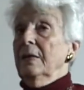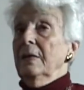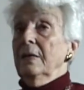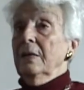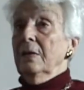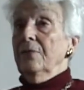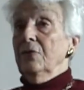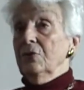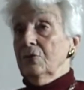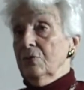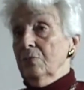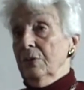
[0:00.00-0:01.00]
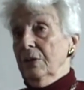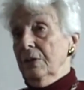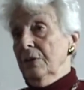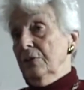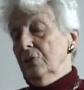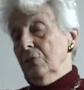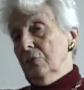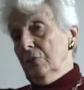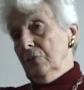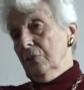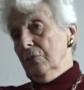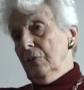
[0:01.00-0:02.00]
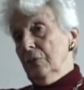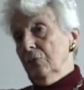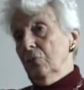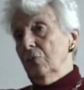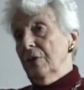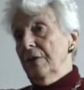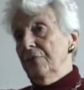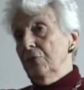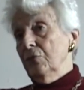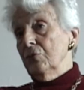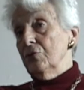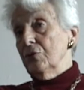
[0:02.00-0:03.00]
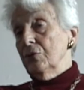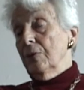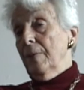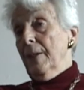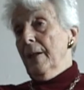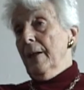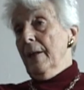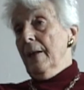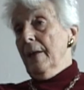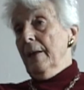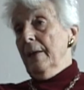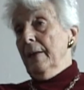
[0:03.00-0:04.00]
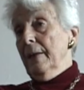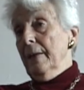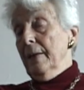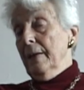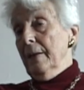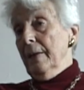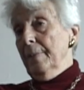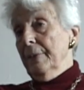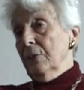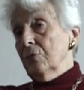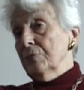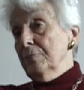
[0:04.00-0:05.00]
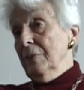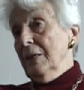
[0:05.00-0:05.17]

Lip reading: And first we took refuge in, because